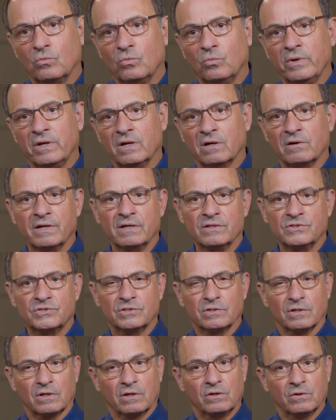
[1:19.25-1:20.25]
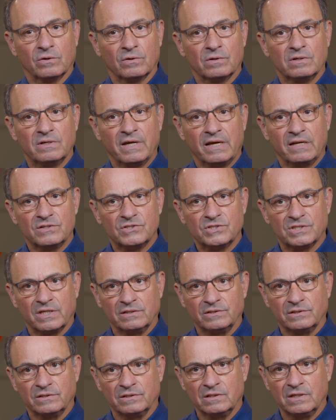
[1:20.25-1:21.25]
We are in a secure data
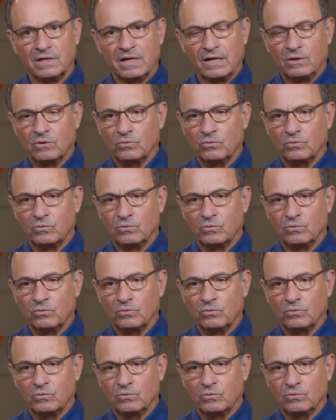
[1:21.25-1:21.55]
center